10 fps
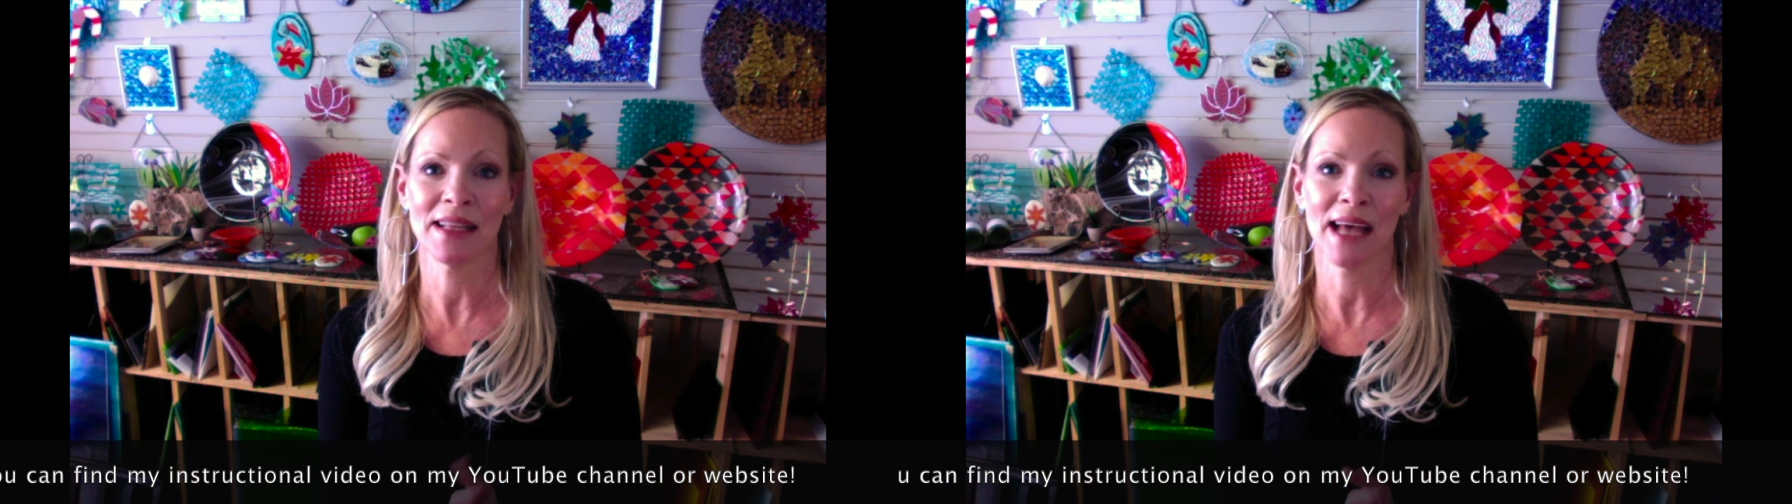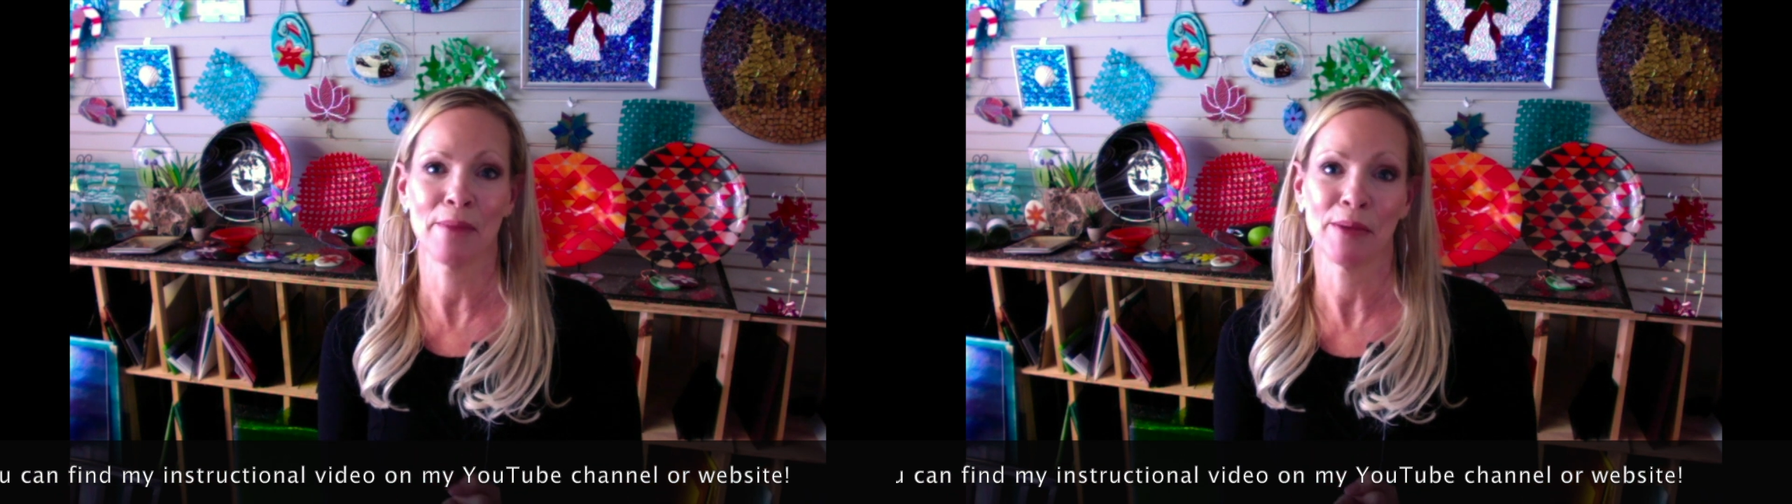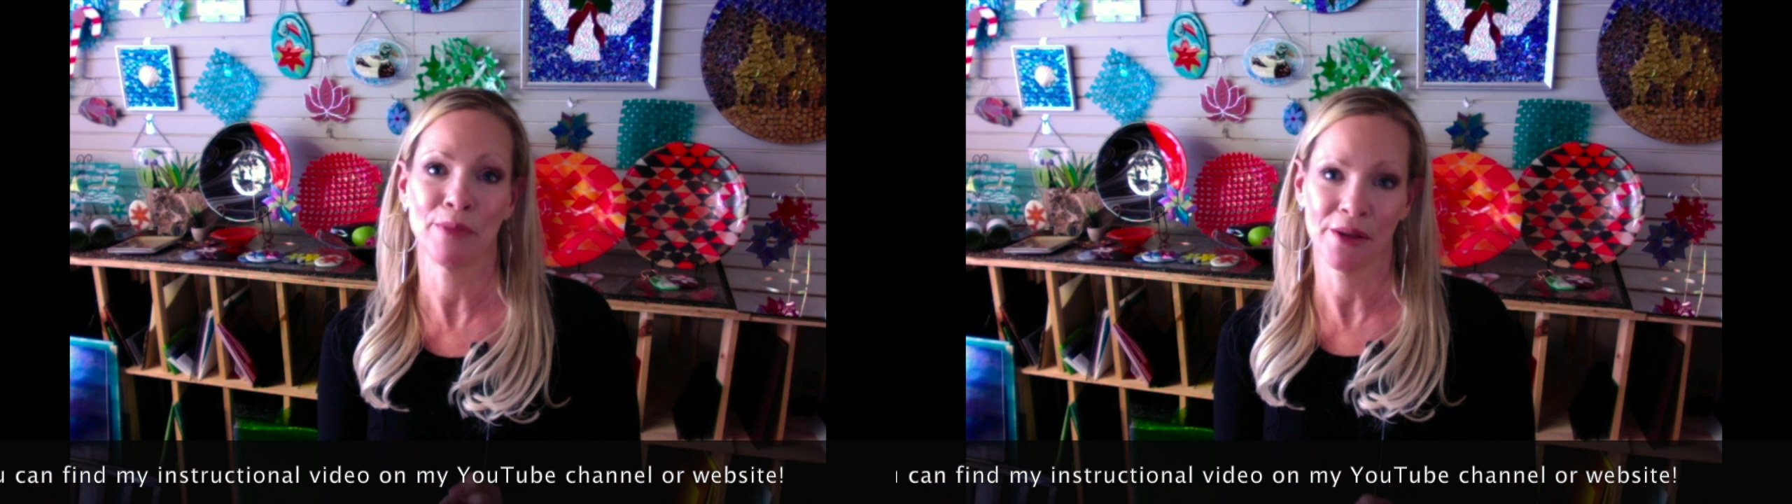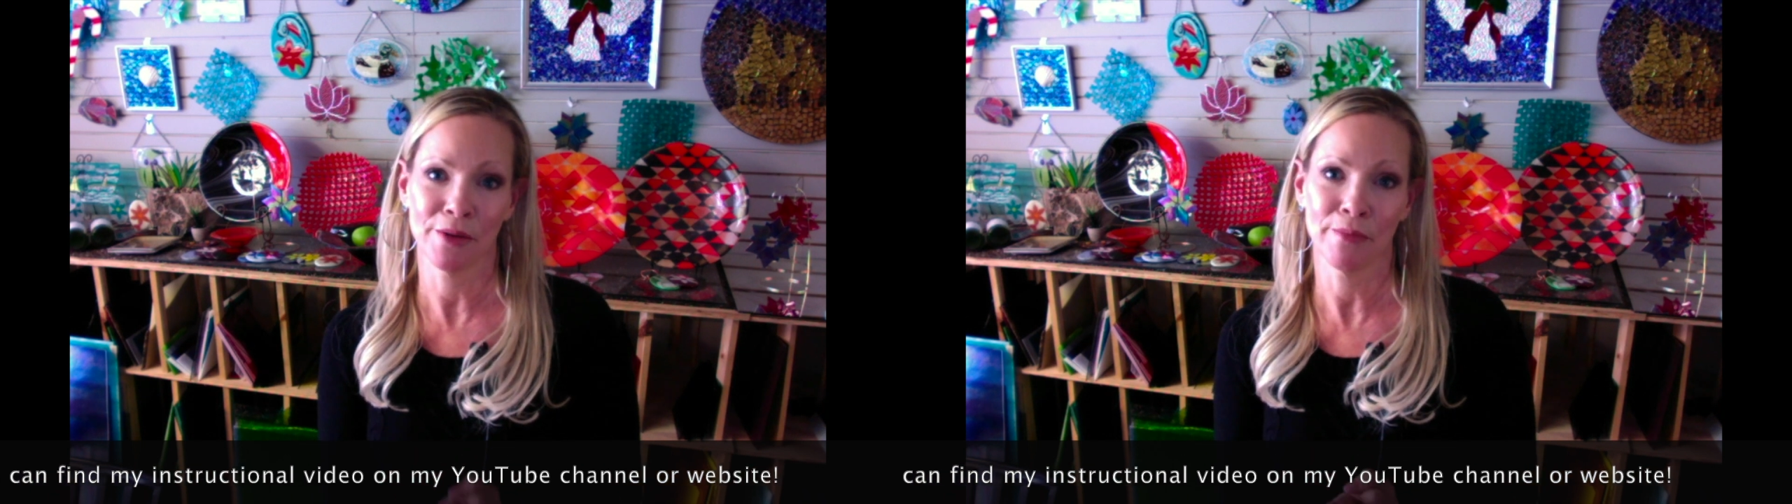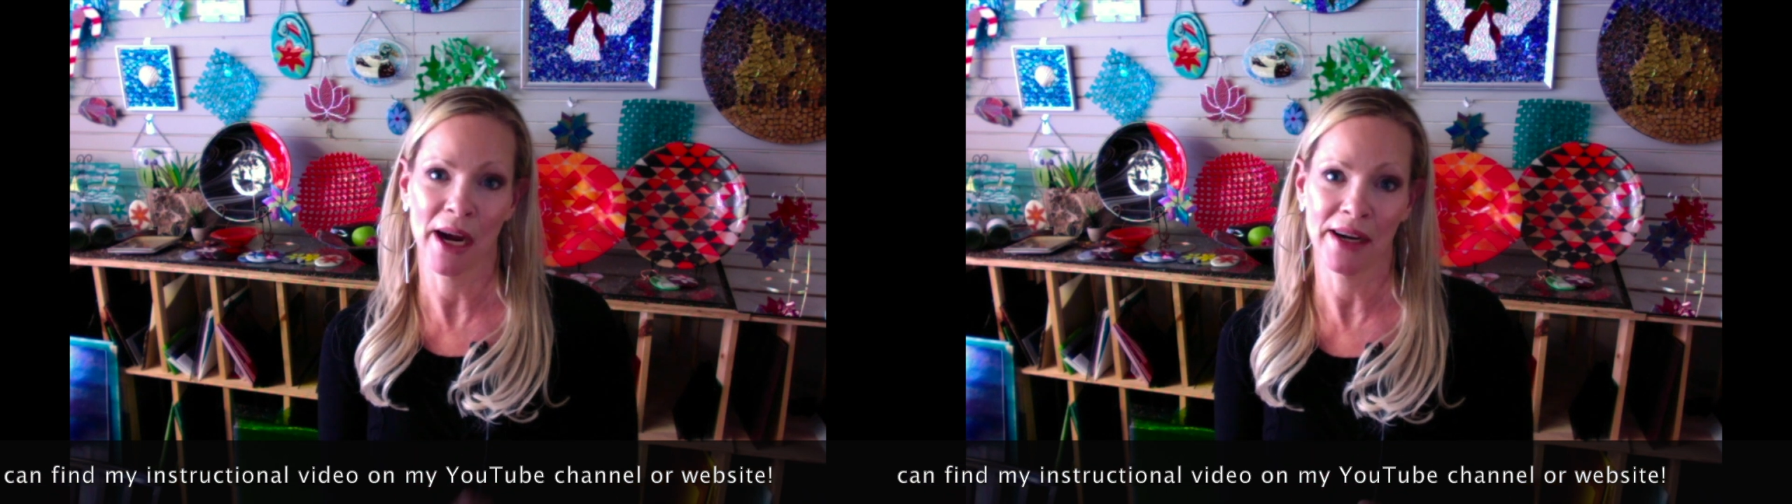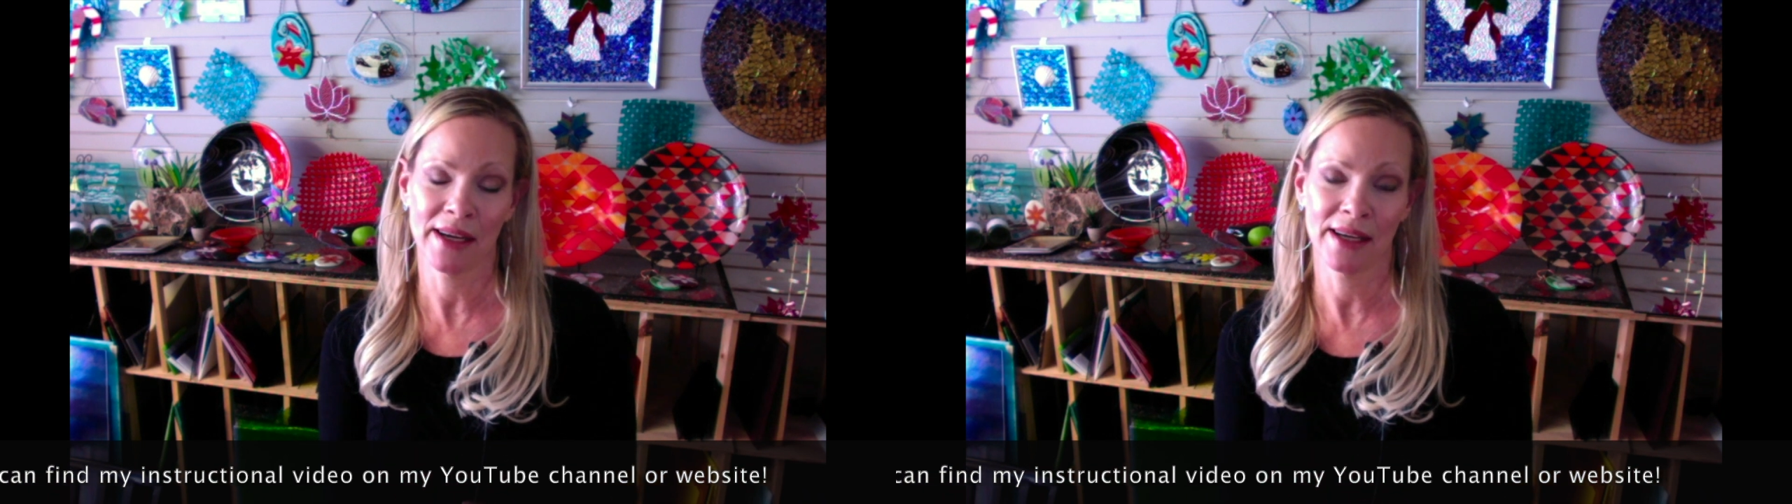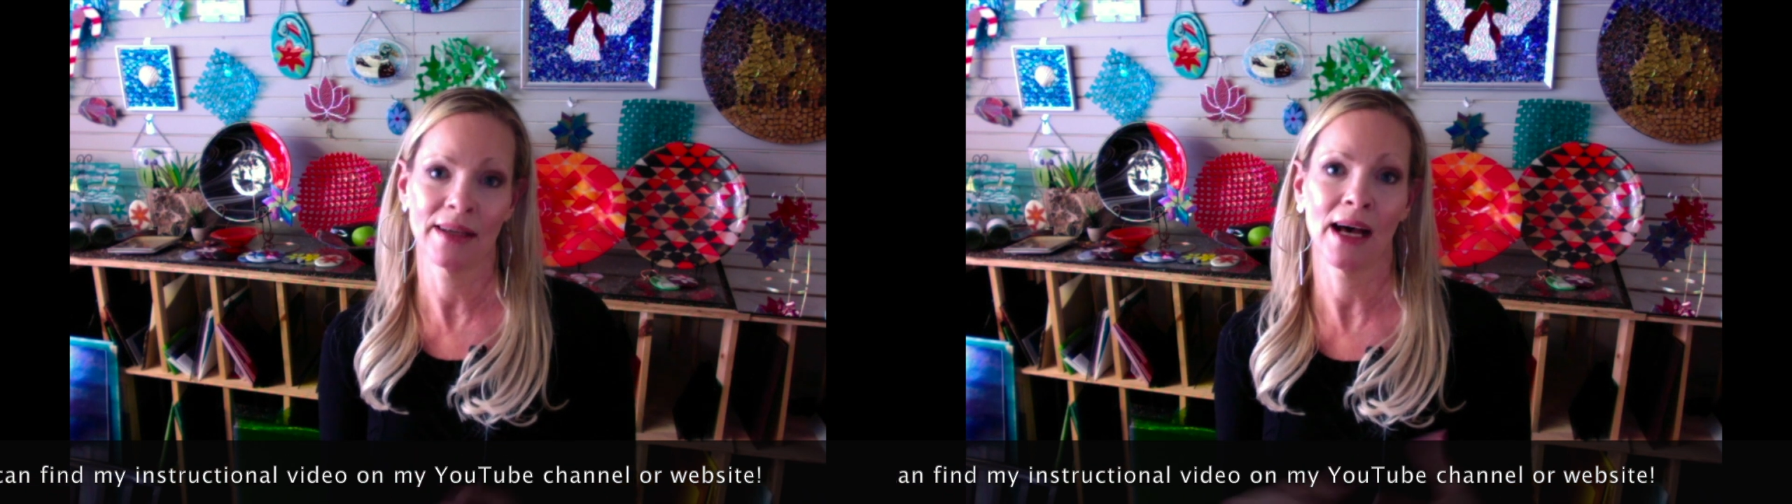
that my brother Mark